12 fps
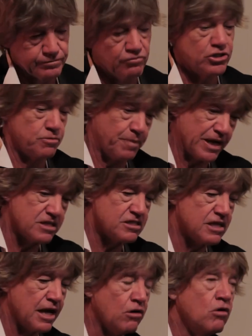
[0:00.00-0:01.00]
Richard
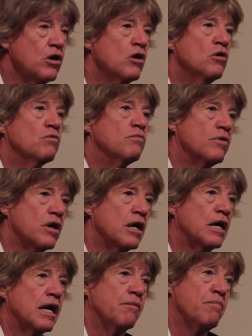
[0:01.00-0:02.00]
Beckinsale,
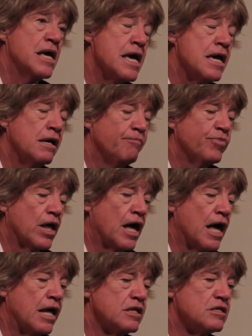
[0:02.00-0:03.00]
and me,
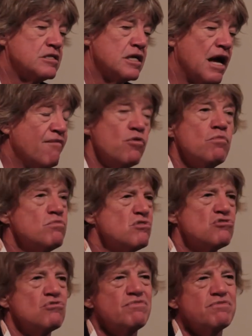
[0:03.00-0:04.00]
and everyone
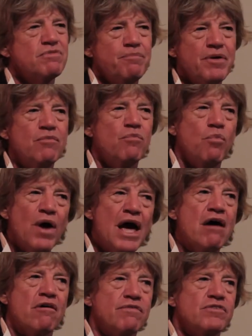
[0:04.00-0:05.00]
was sort of a bit
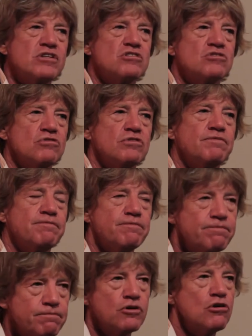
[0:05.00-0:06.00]
wary of this sort of
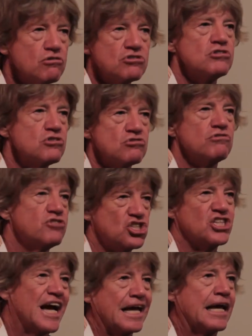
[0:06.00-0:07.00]
constant sort of
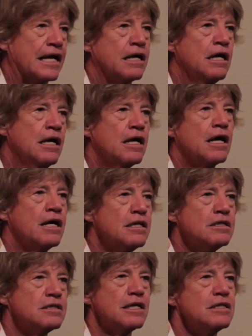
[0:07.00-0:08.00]
shagging,
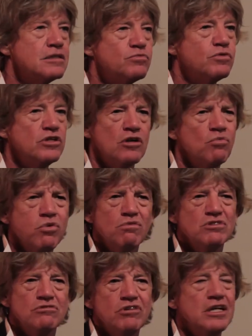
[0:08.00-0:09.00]
and you know, what
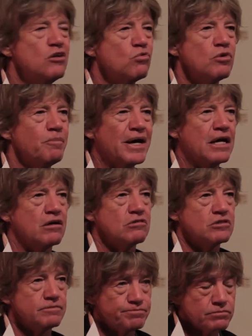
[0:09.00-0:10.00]
was it really all
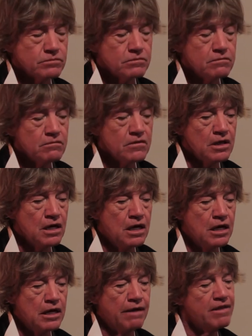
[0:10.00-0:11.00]
about?
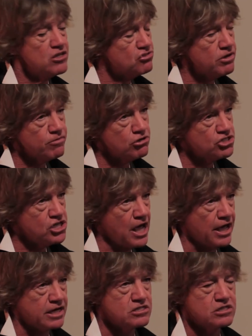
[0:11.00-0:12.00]
And then the script got
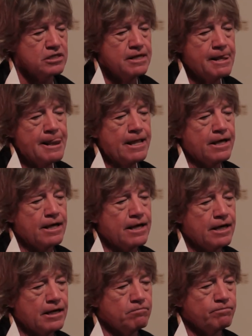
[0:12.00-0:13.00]
changed,
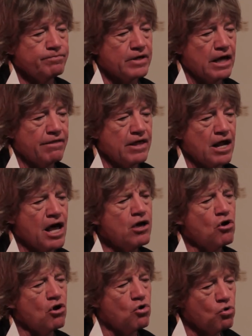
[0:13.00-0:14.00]
and then I
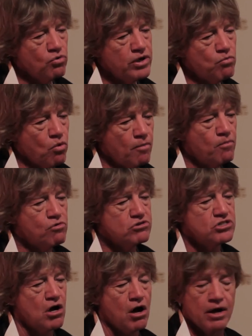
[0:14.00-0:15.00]
got called in one more
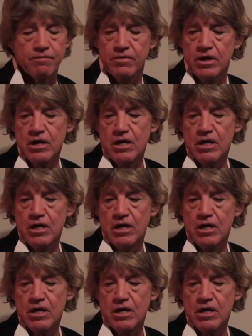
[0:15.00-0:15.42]
time,